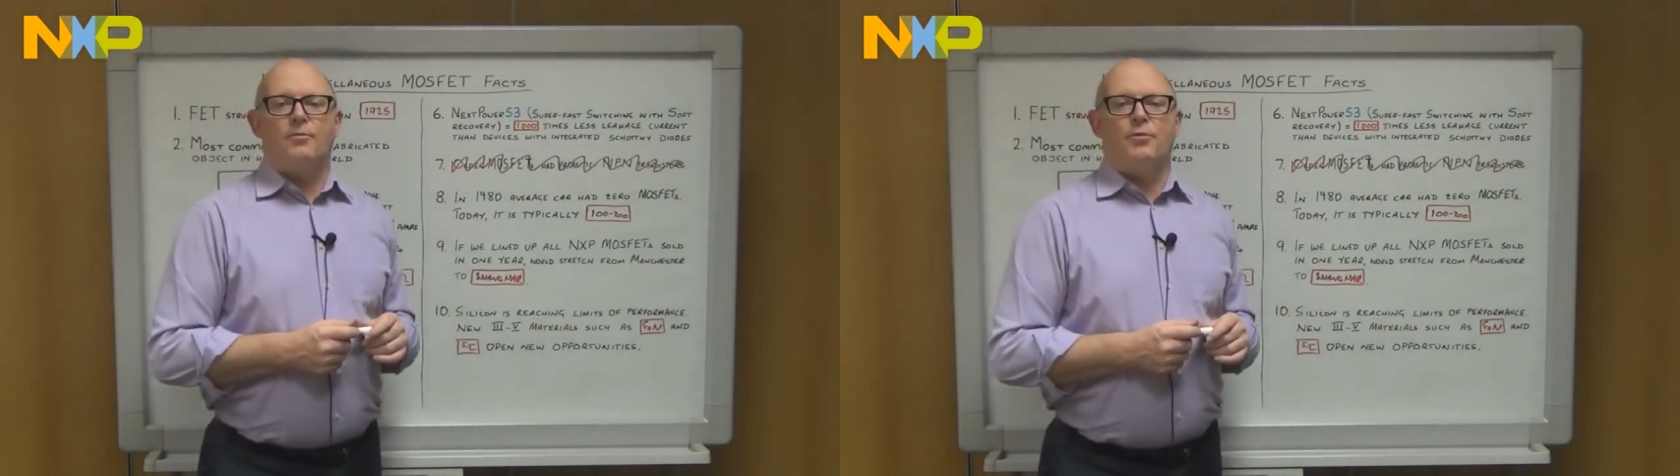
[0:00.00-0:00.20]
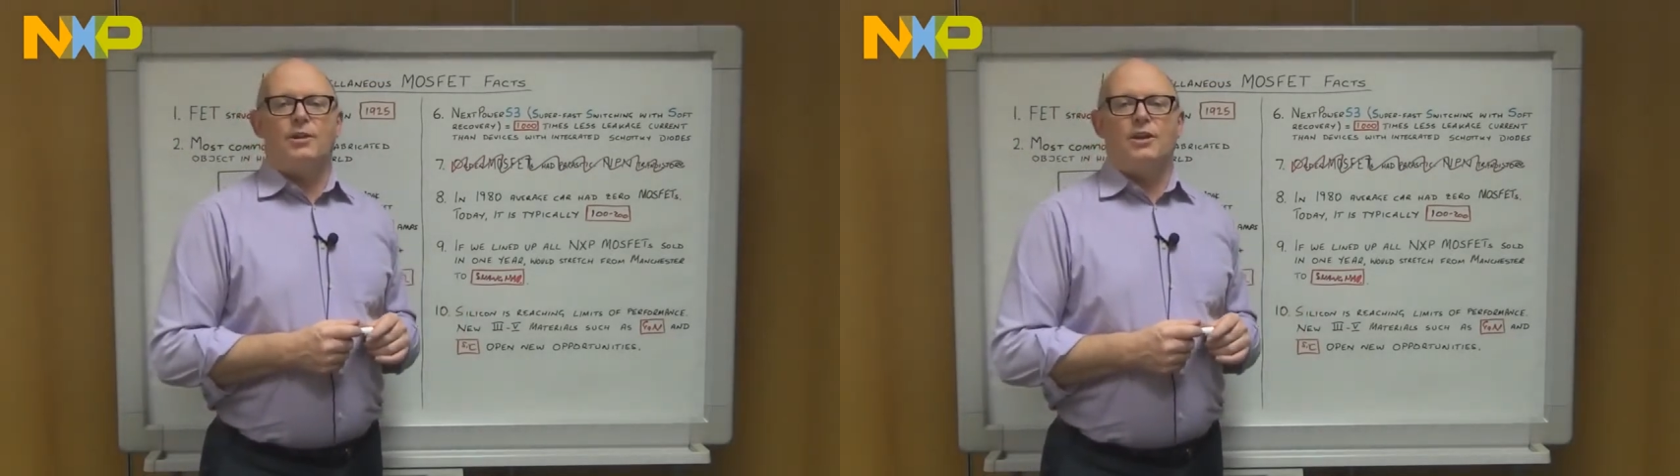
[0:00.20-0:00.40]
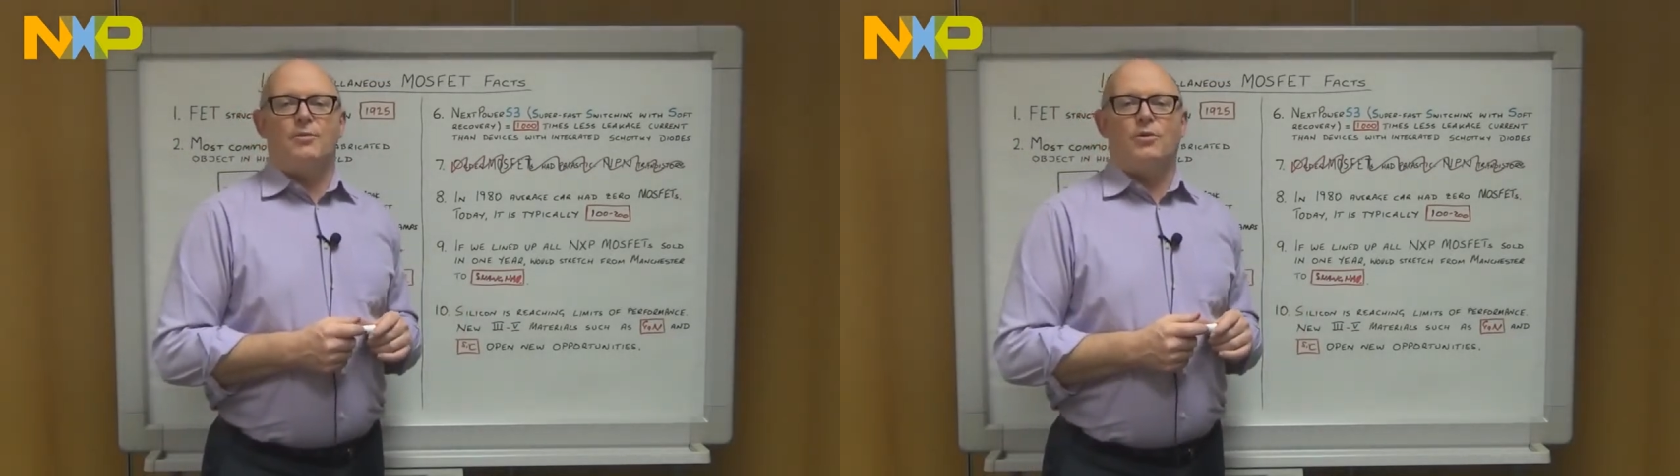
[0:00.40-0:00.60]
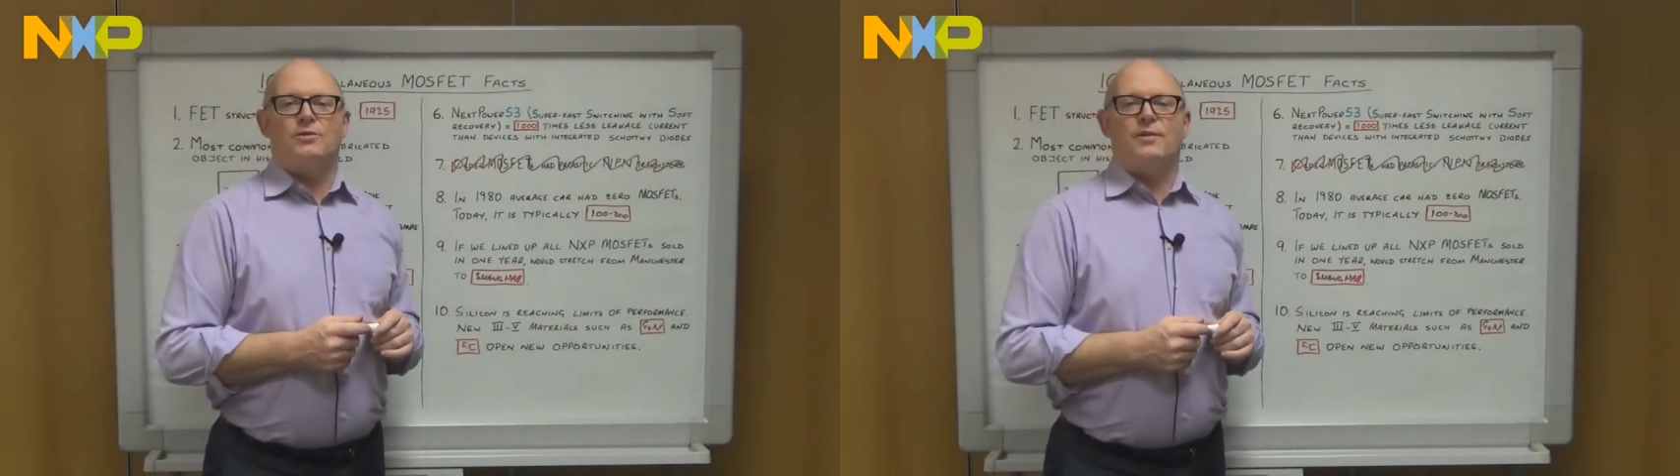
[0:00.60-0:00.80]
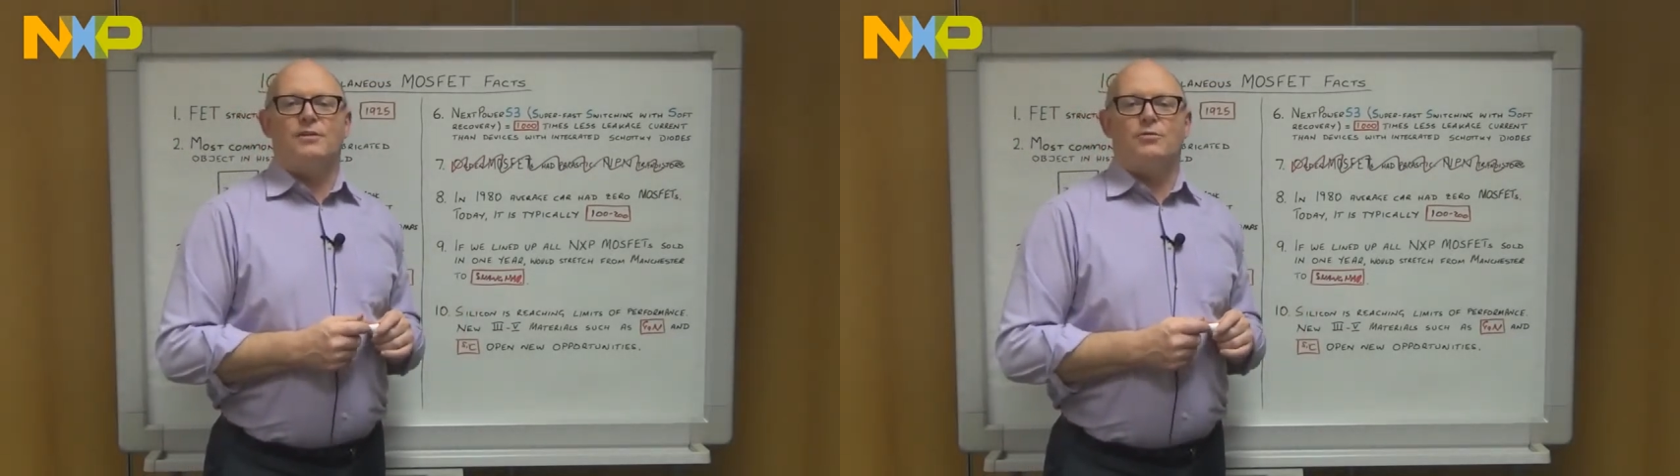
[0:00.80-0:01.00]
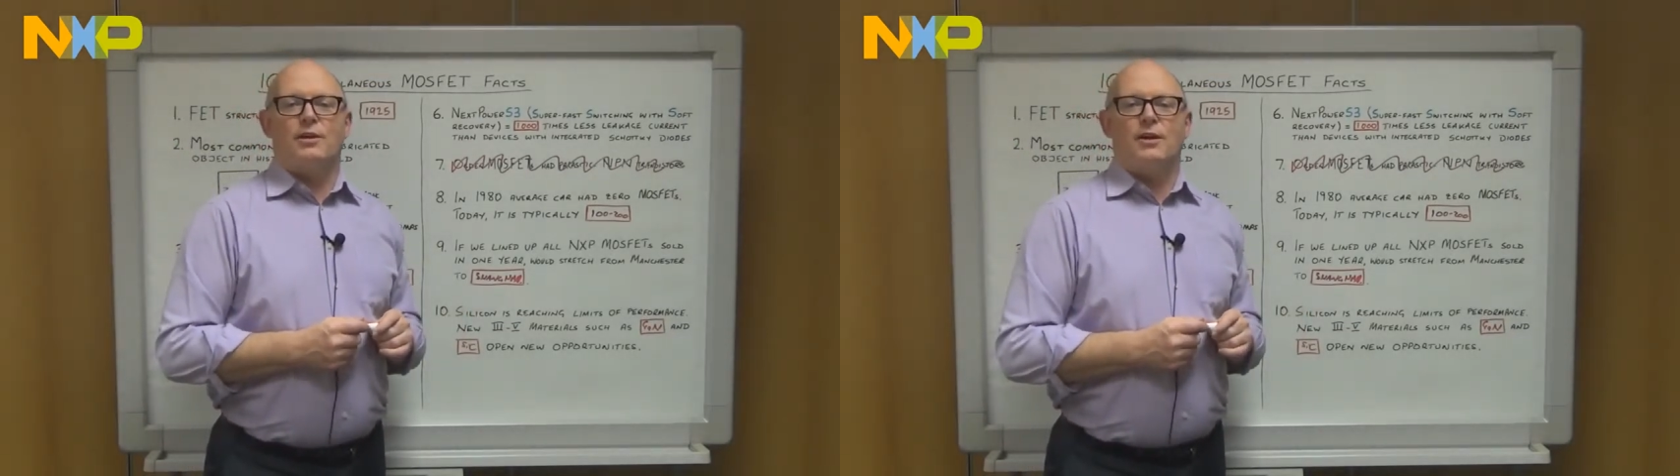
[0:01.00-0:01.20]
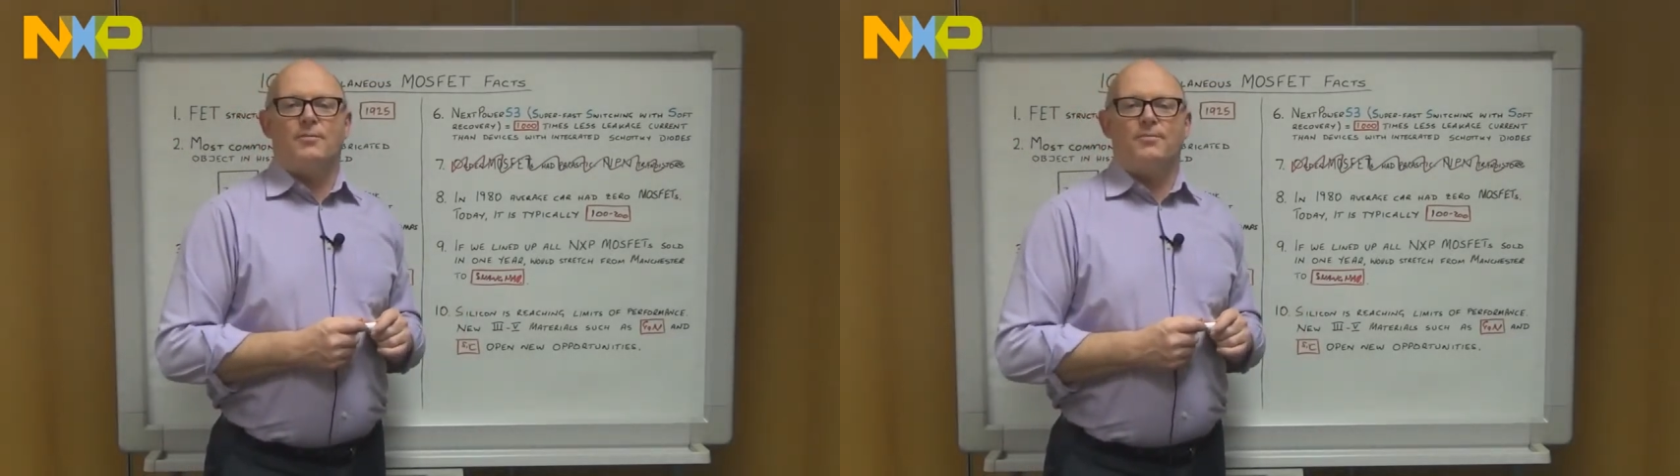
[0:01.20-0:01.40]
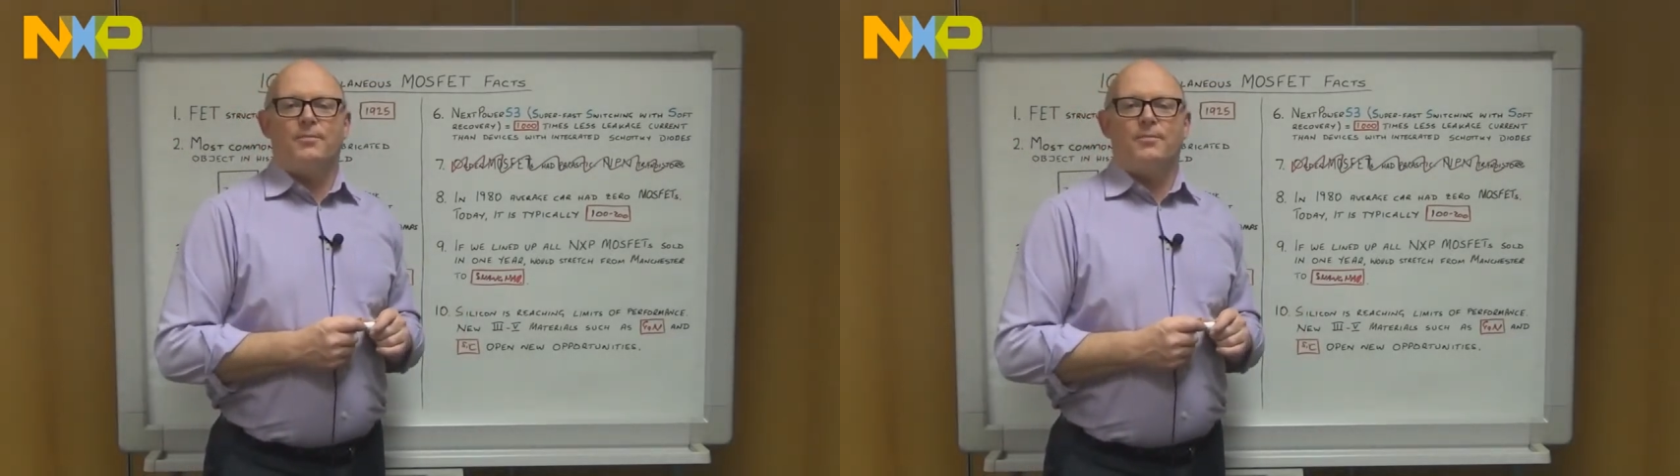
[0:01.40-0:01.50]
within the MOSFET arena.